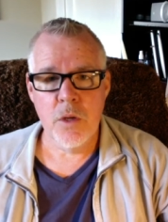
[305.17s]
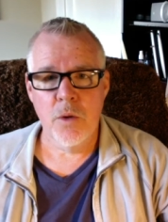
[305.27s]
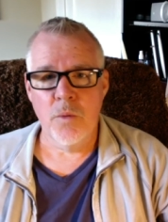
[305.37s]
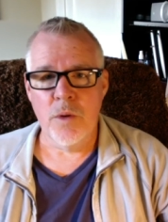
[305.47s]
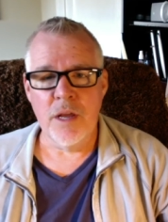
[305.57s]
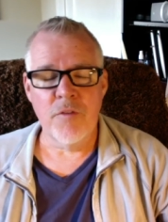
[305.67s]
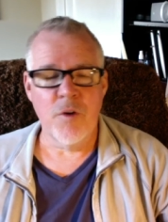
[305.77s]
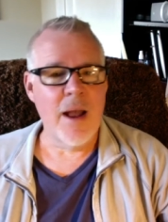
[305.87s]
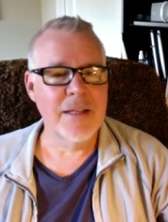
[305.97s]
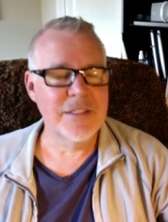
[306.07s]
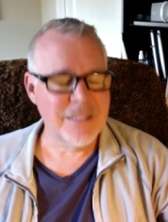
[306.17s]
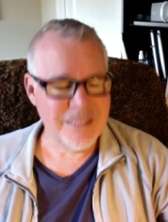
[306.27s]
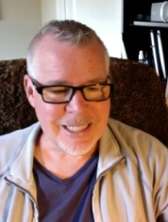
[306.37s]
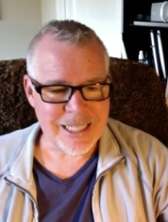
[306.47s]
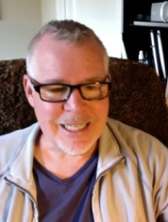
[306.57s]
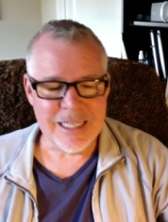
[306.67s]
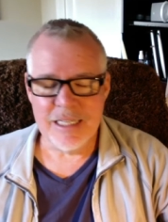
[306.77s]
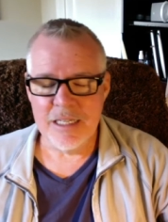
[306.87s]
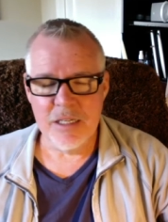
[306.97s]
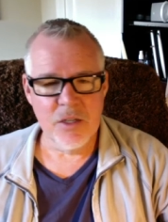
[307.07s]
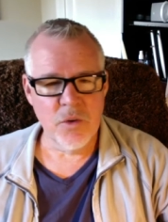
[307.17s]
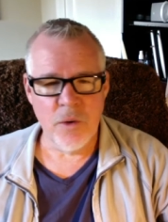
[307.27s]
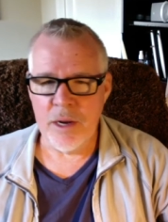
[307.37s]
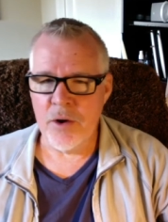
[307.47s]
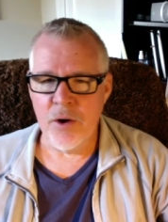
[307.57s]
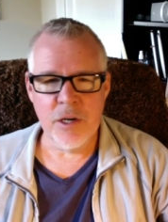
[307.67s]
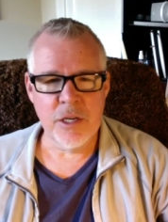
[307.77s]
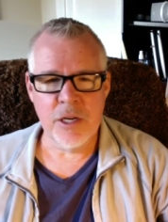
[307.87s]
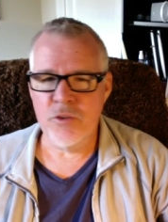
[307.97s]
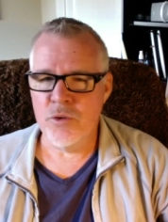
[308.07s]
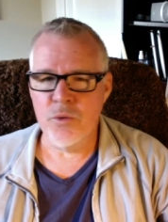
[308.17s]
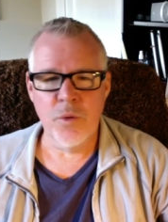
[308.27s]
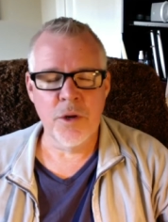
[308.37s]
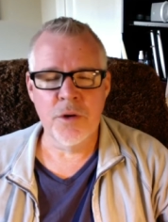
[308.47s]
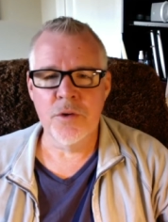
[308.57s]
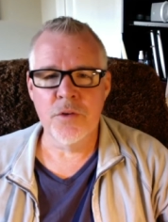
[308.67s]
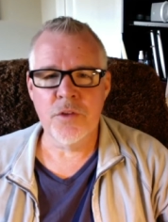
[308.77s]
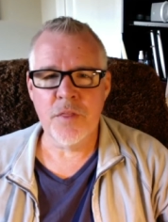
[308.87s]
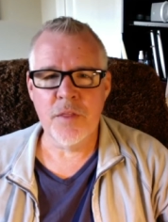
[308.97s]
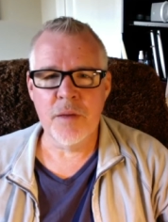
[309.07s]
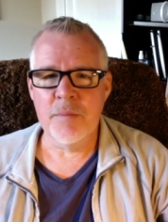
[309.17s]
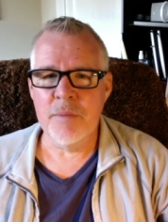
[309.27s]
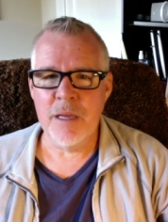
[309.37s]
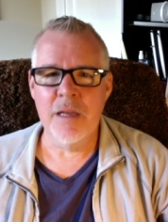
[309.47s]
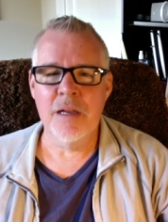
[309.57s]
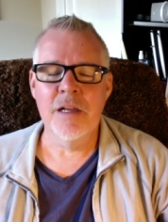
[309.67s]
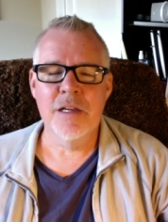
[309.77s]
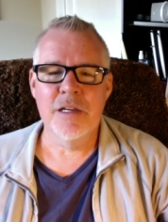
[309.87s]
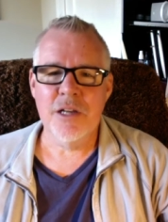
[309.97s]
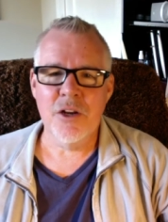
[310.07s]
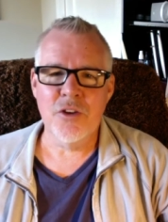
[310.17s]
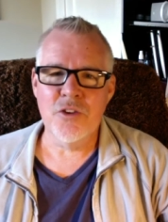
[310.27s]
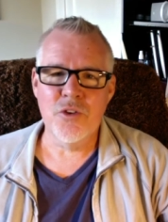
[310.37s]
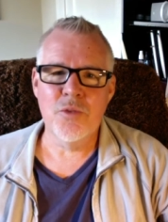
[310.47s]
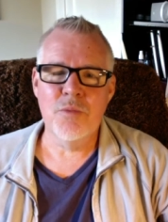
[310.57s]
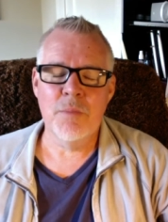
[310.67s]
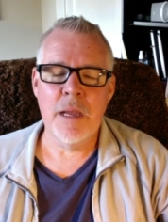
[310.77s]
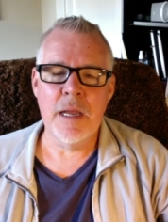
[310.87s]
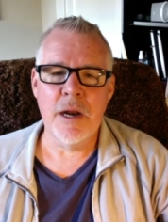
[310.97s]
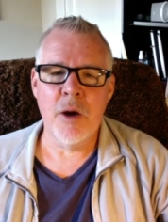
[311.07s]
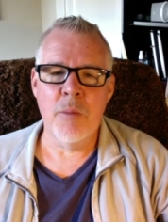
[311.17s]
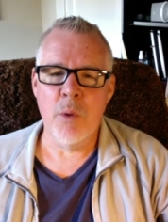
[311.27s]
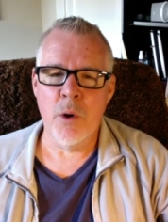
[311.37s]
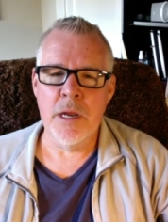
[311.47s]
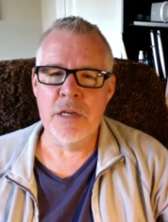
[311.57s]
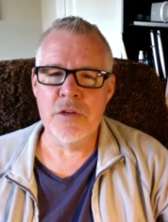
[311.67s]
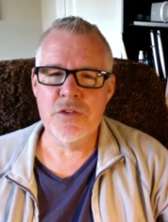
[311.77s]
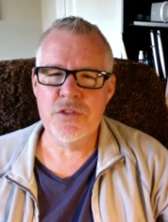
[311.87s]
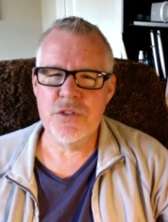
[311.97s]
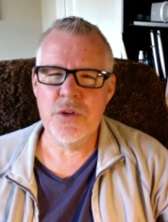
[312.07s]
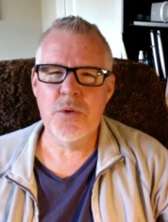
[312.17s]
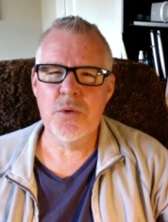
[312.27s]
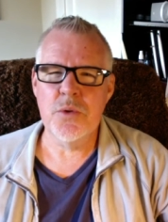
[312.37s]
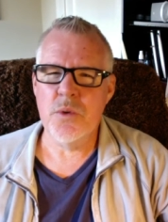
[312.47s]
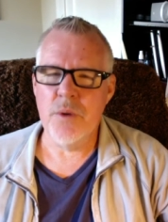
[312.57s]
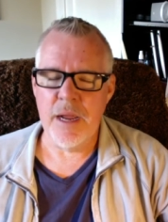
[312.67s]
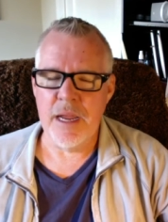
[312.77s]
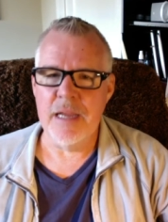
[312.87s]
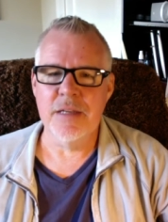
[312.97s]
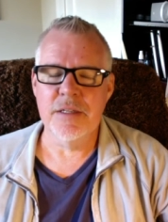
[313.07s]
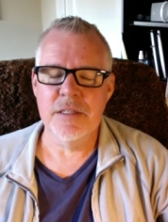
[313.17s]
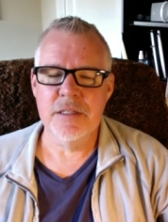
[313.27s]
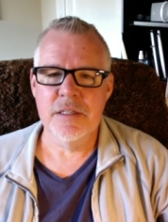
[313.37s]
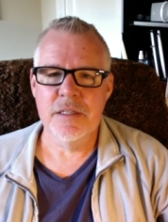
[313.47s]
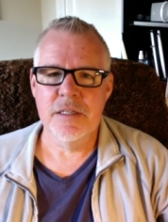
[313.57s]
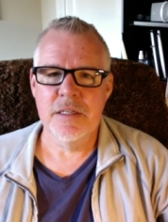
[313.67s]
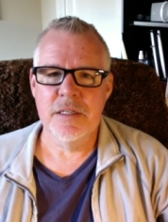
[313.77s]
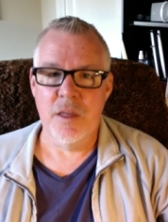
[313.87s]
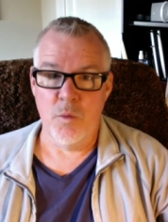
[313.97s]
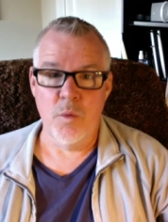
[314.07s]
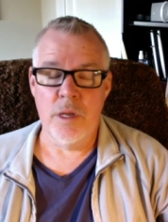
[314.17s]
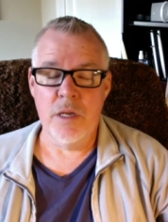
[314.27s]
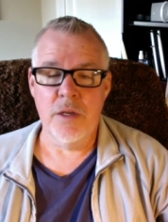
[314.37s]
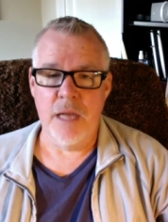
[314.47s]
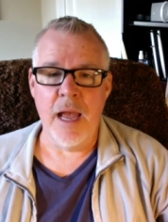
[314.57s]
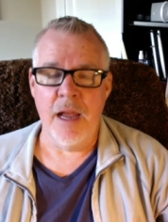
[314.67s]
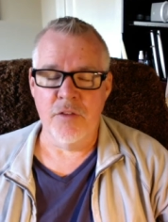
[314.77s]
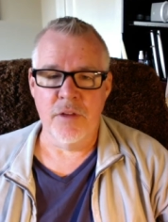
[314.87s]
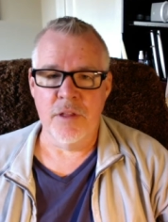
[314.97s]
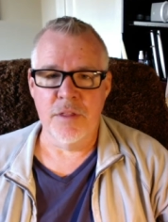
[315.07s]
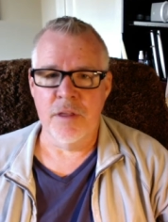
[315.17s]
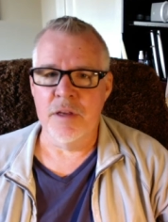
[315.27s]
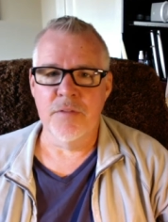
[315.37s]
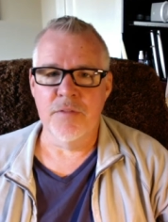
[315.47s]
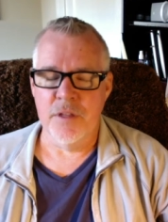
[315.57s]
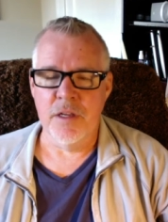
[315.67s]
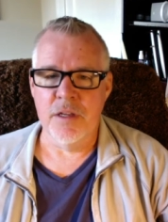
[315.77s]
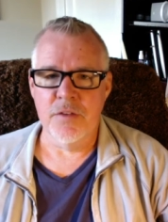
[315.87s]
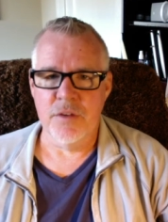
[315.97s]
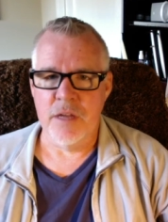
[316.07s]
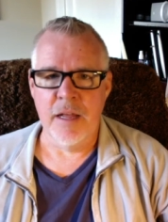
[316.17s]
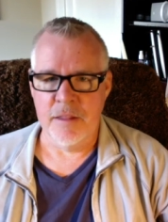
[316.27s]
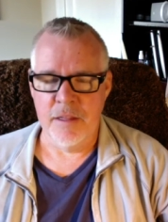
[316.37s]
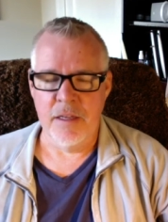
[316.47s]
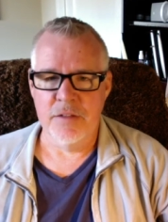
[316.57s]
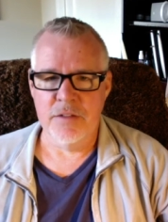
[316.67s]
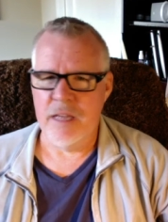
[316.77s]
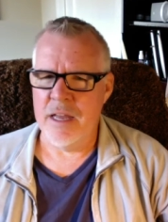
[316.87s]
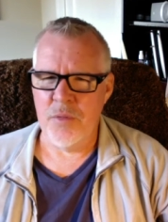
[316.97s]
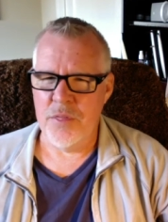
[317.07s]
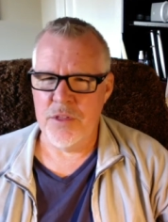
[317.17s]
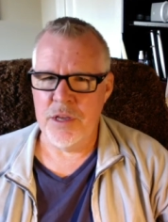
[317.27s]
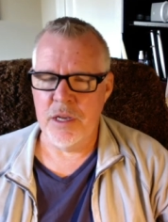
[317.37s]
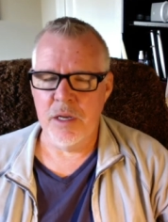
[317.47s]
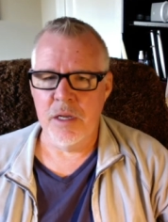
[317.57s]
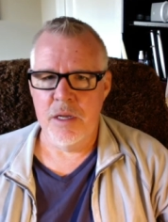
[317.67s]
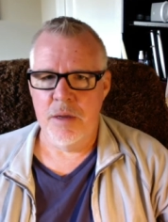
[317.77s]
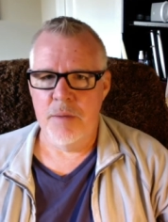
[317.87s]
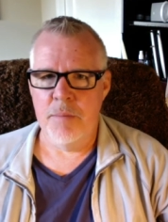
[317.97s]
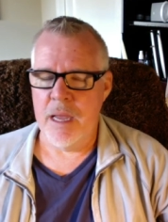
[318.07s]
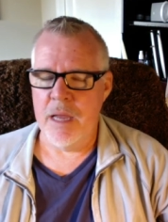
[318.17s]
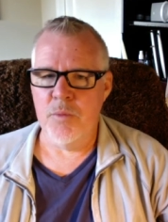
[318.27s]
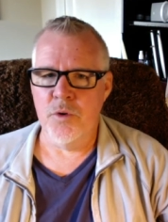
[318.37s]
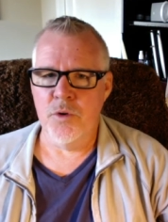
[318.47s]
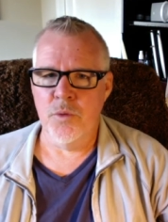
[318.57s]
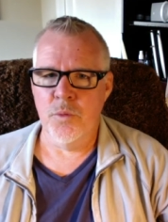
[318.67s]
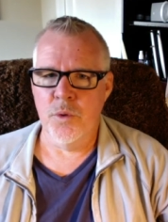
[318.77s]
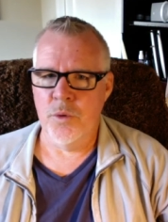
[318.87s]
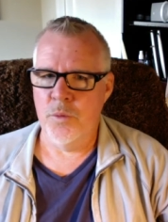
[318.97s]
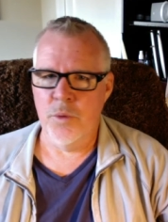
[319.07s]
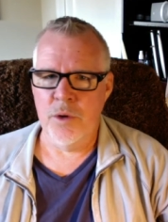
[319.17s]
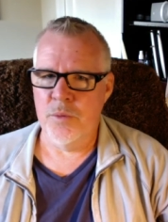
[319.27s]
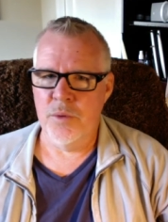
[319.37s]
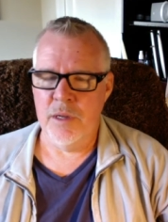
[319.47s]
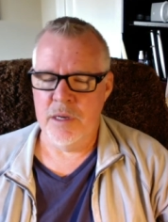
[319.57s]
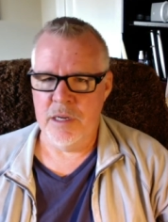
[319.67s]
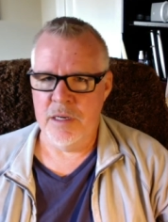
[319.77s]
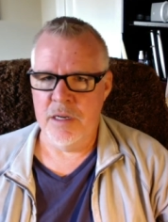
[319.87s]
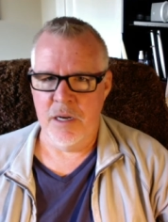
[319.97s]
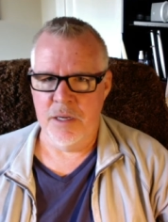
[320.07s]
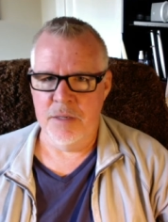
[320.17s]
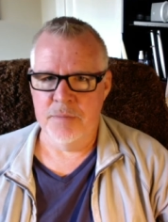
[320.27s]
Whenever I see great architectural wonders. I think, man, God, you made our brains so great that we could actually think of things like this. I don't think, man, we're, we're we do not really need God.